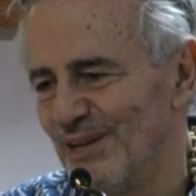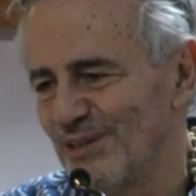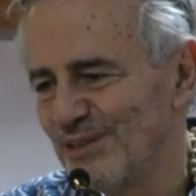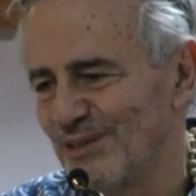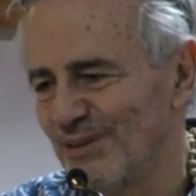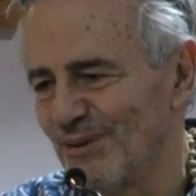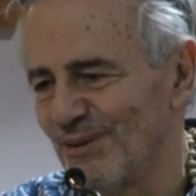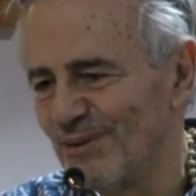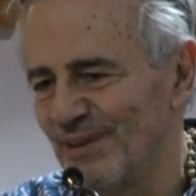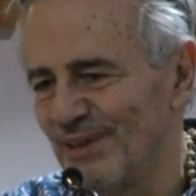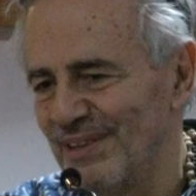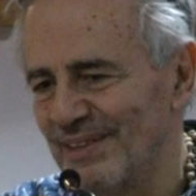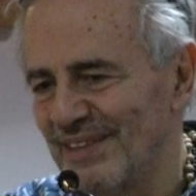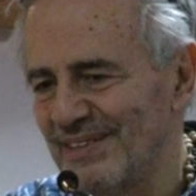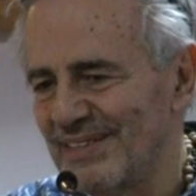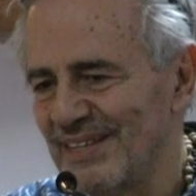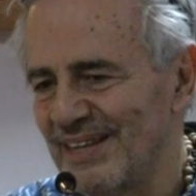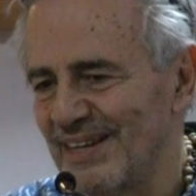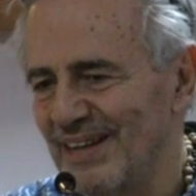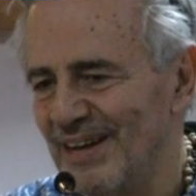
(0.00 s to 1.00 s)
So th
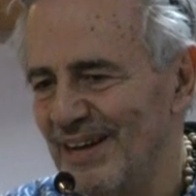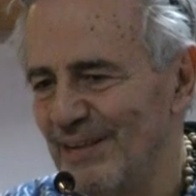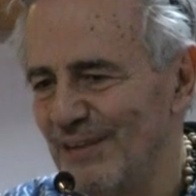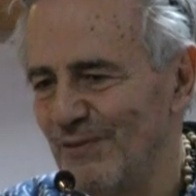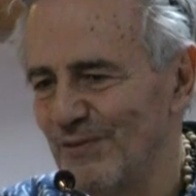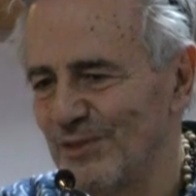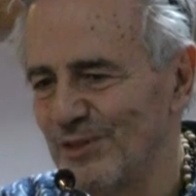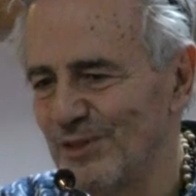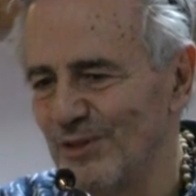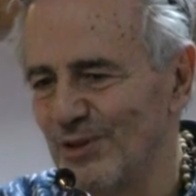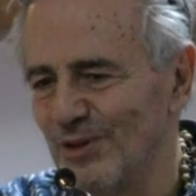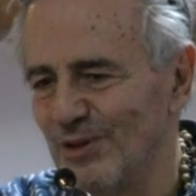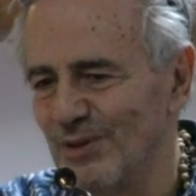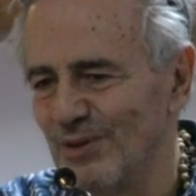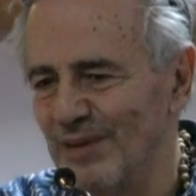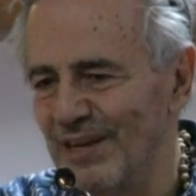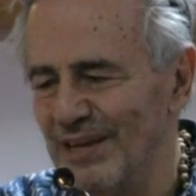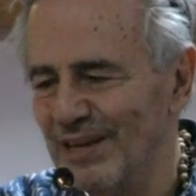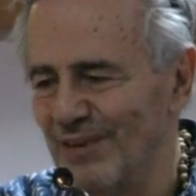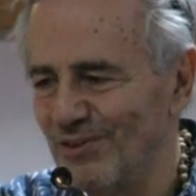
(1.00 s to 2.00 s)
there's a kind of
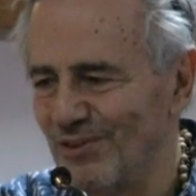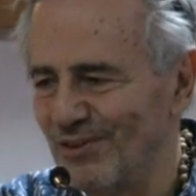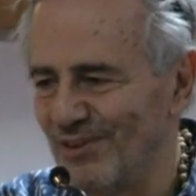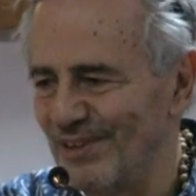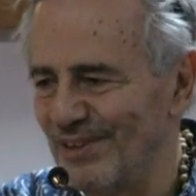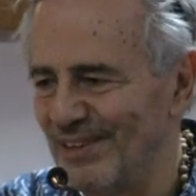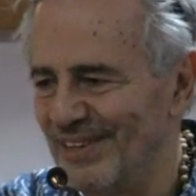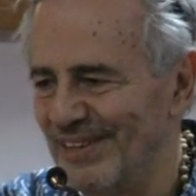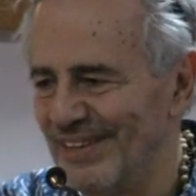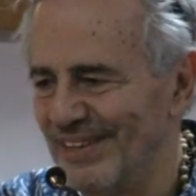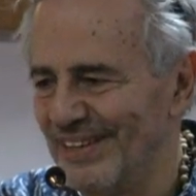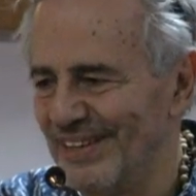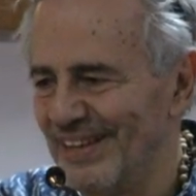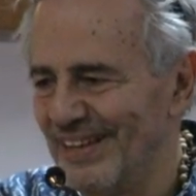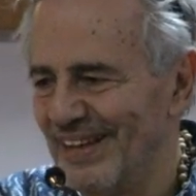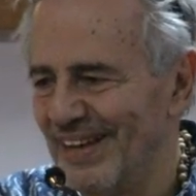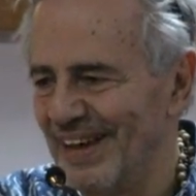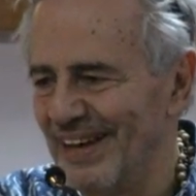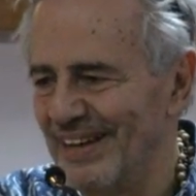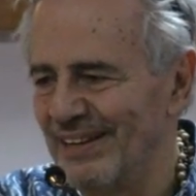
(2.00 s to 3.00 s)
circulation
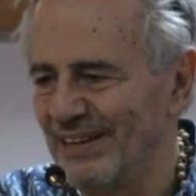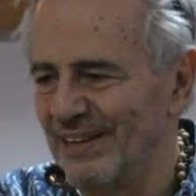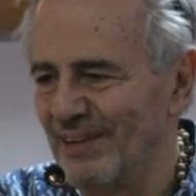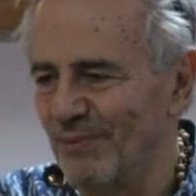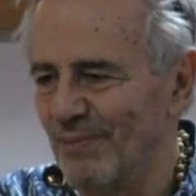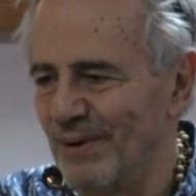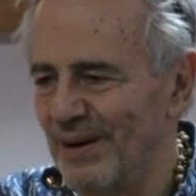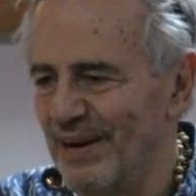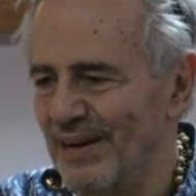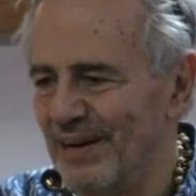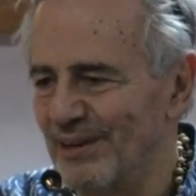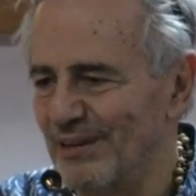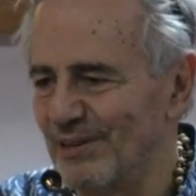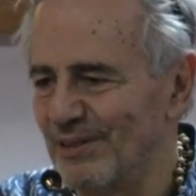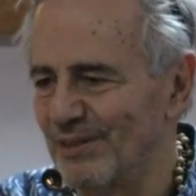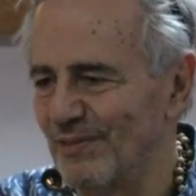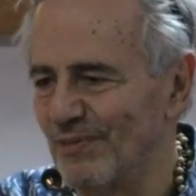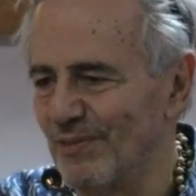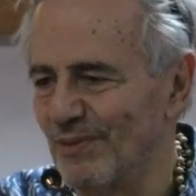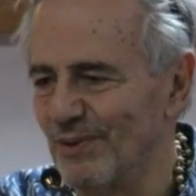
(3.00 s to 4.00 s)
and an
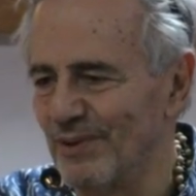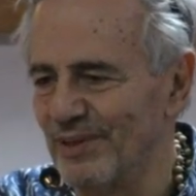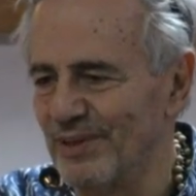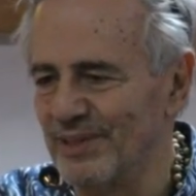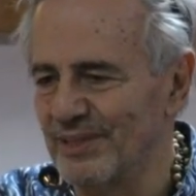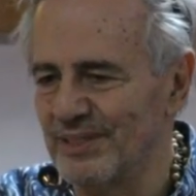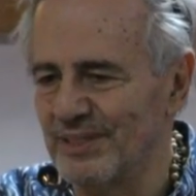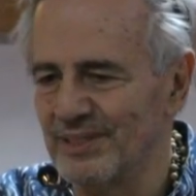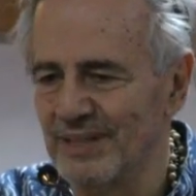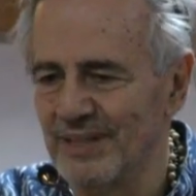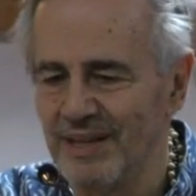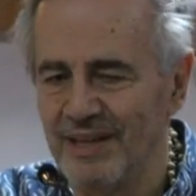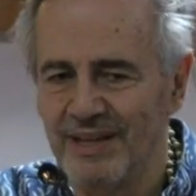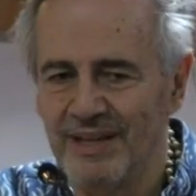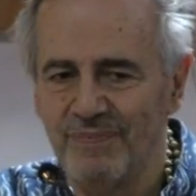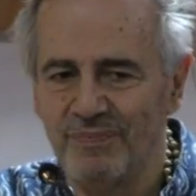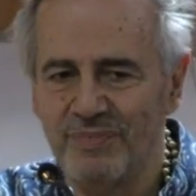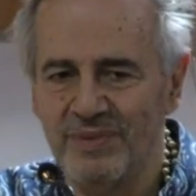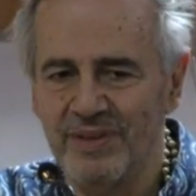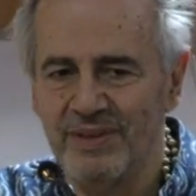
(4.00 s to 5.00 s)
awareness of all these,
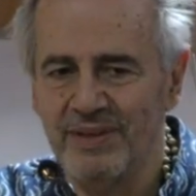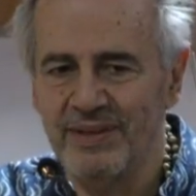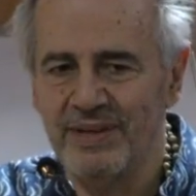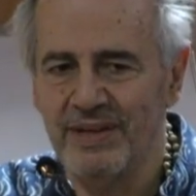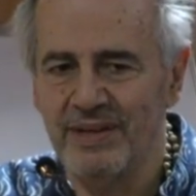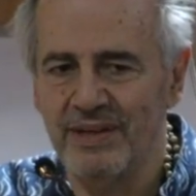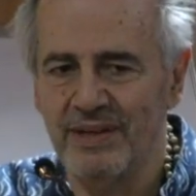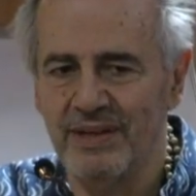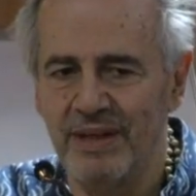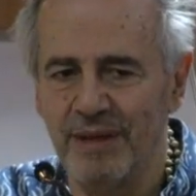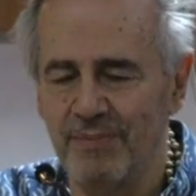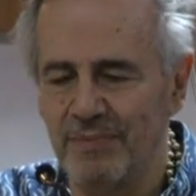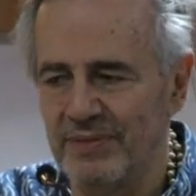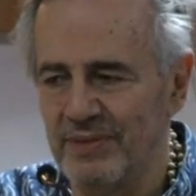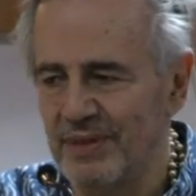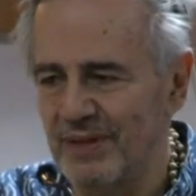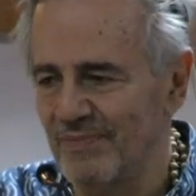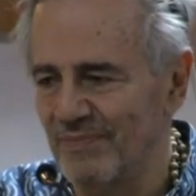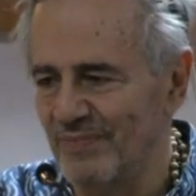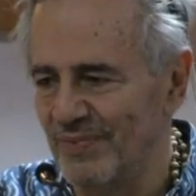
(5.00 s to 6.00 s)
the, um, the